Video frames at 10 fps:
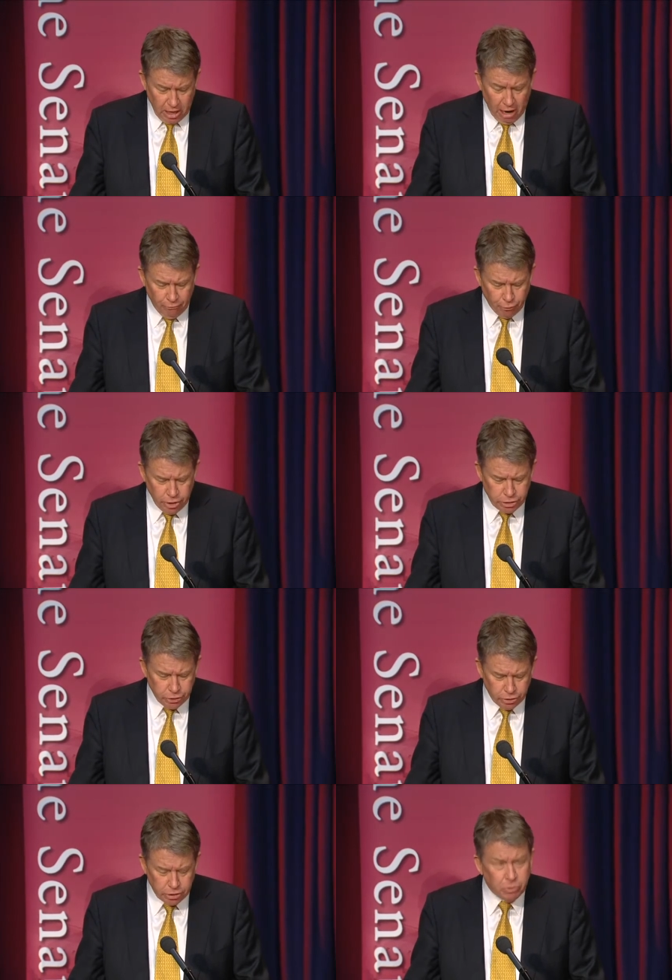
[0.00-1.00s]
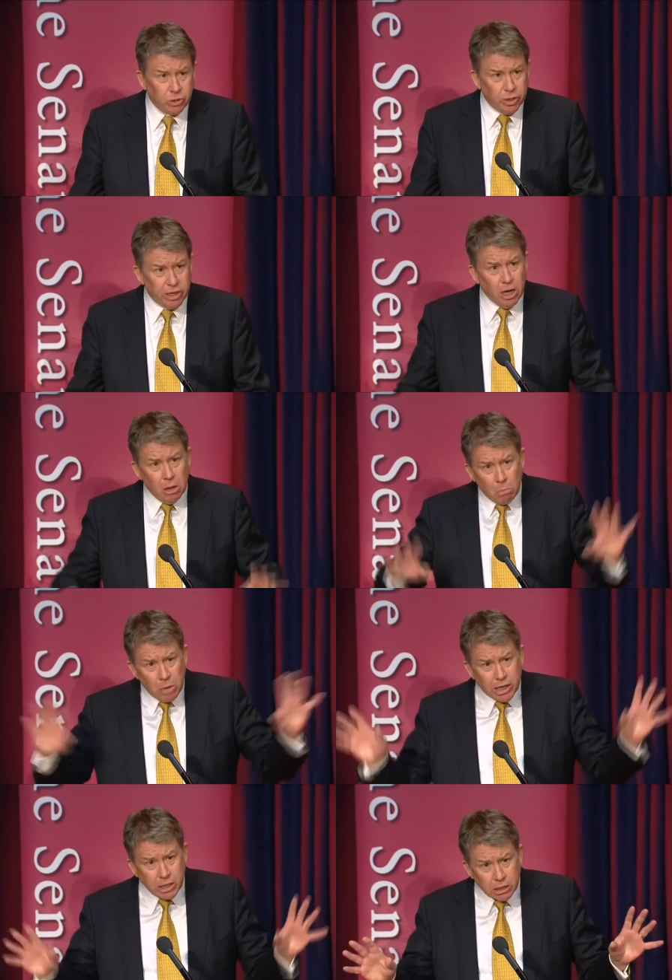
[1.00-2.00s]
a free choice between
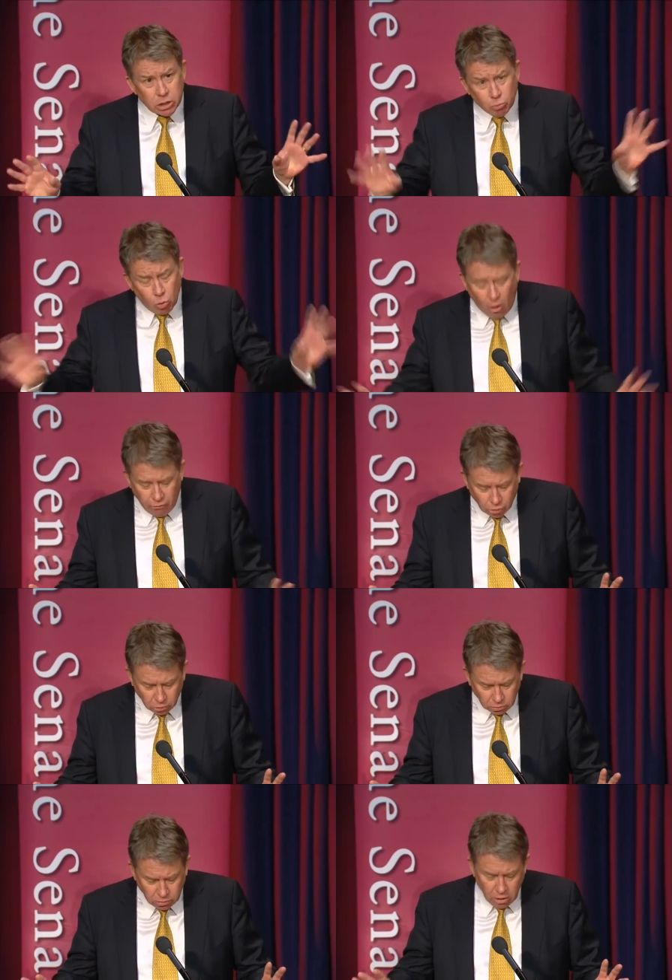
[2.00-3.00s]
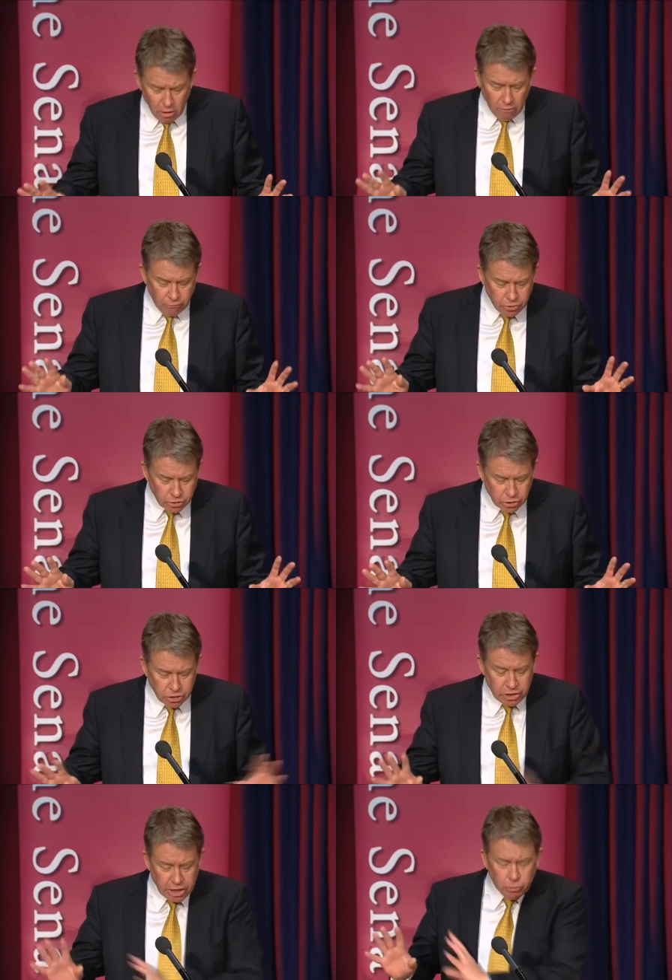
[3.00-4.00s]
meaningless waffle versus
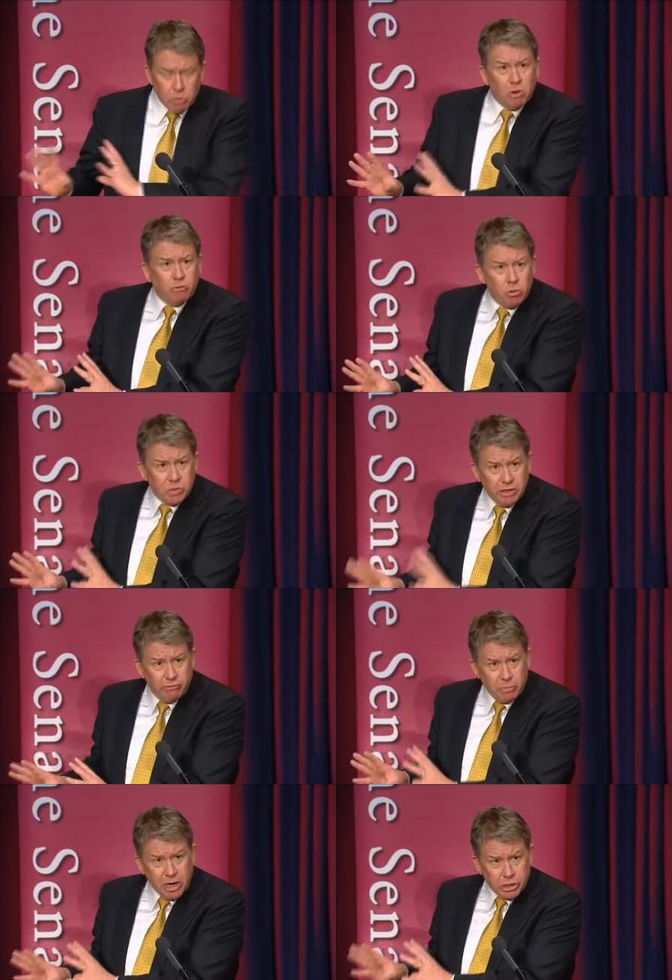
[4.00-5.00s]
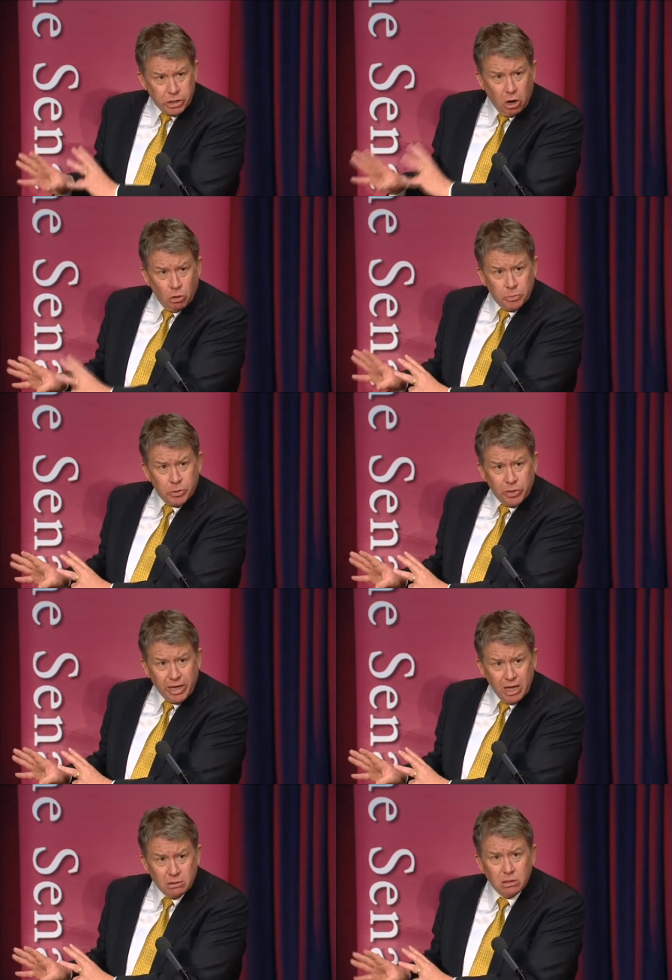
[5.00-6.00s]
genuine performance information to hold them to
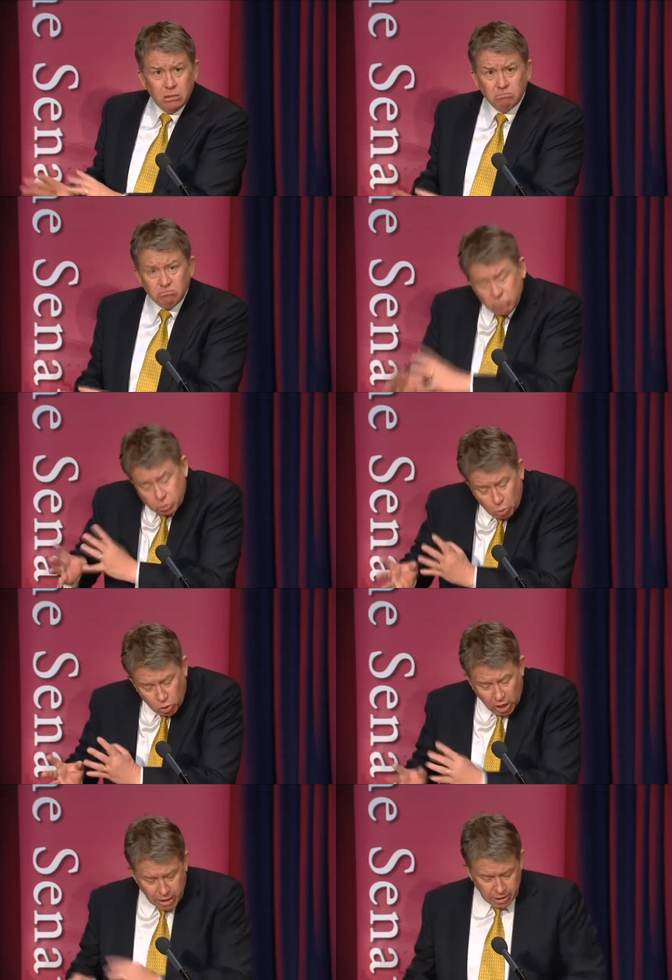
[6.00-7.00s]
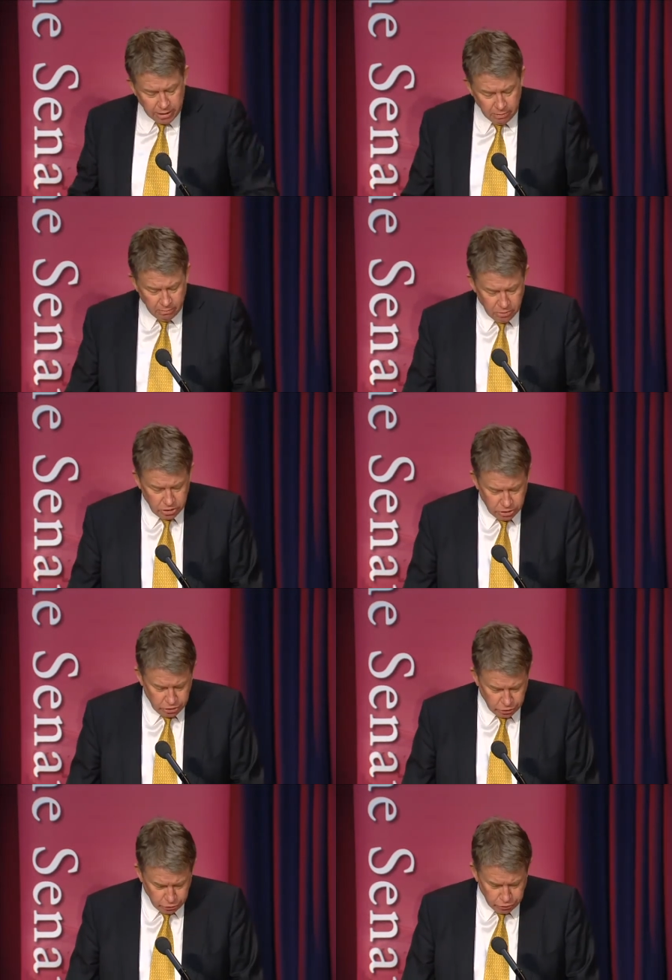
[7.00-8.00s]
account, it's more likely to
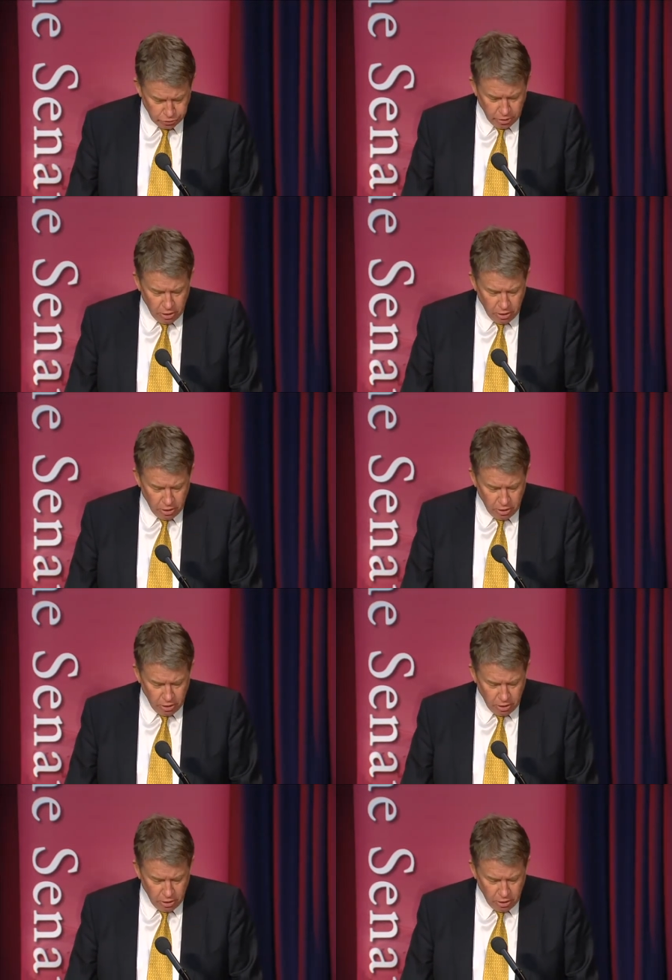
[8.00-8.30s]
choose